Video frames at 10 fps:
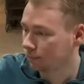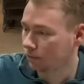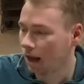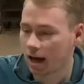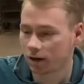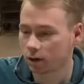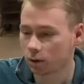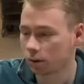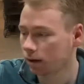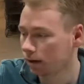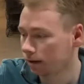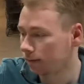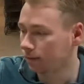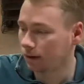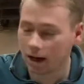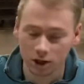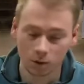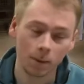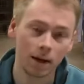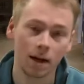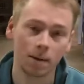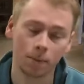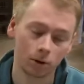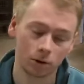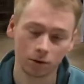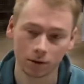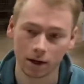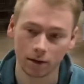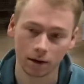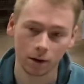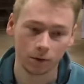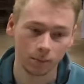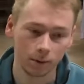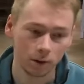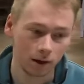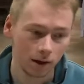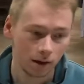category of HBA, personal care, health and beauty,